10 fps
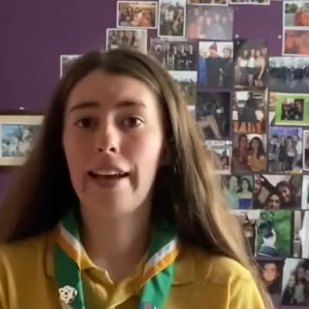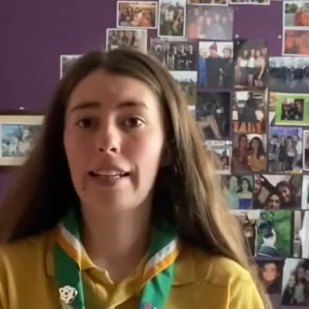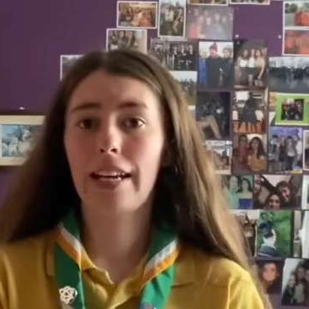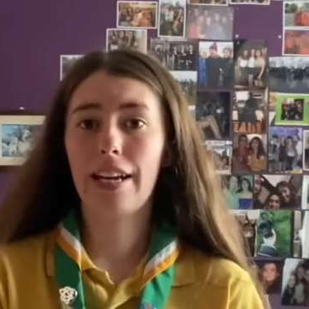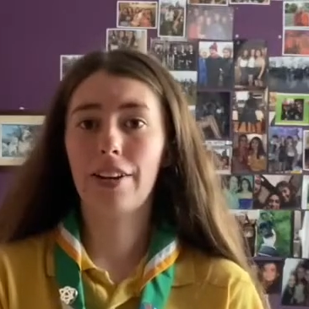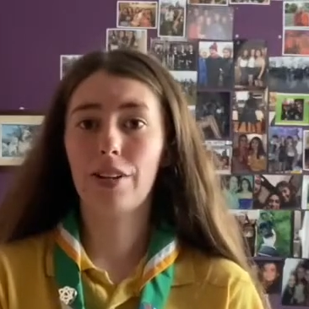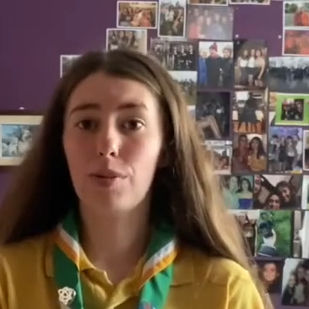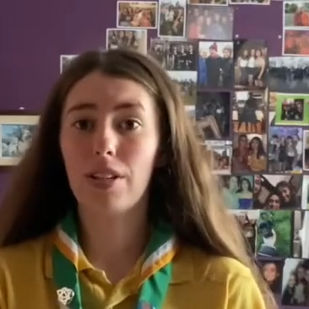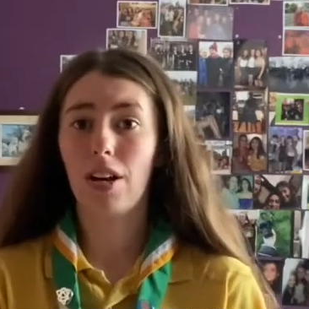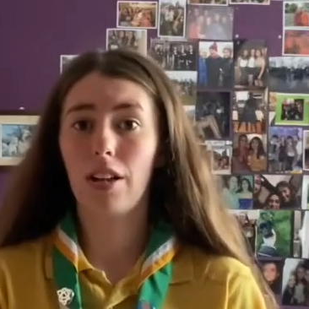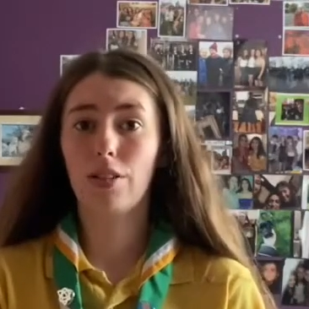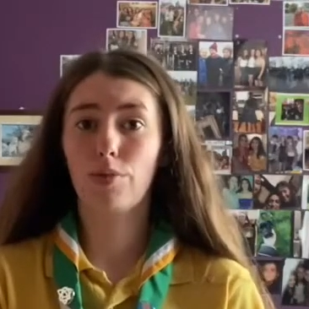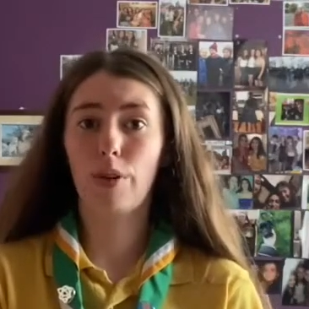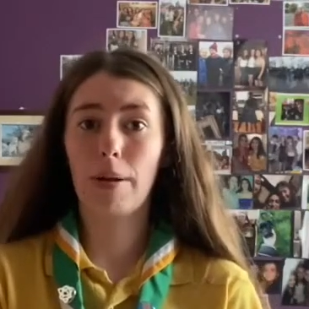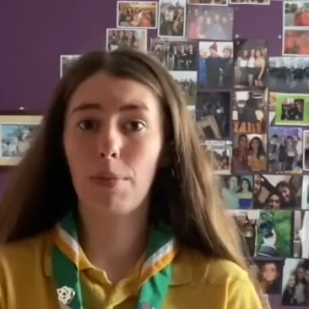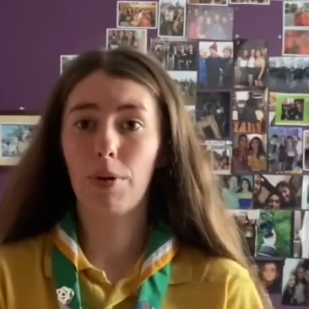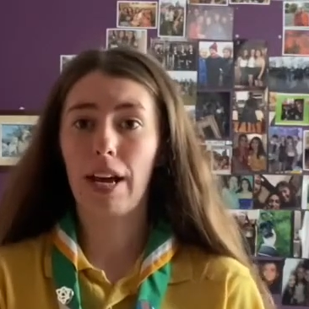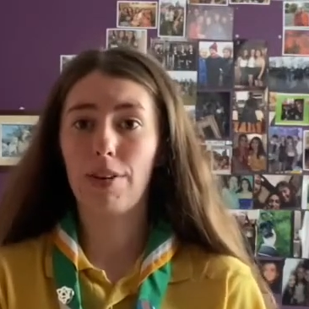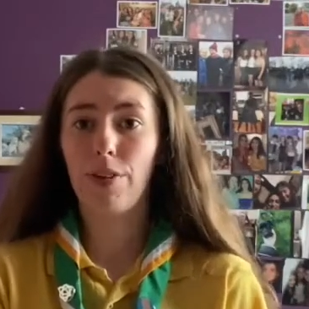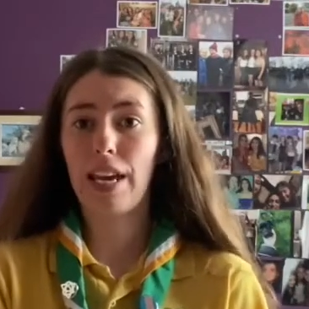and that area was called the Rainbow
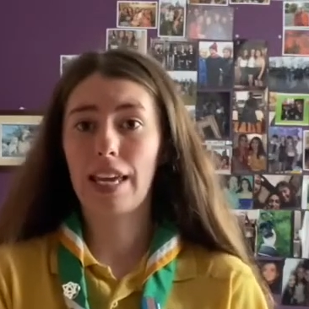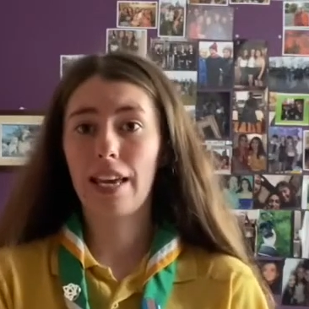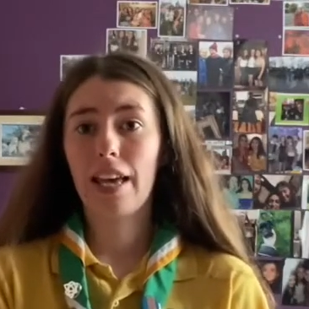Cafe.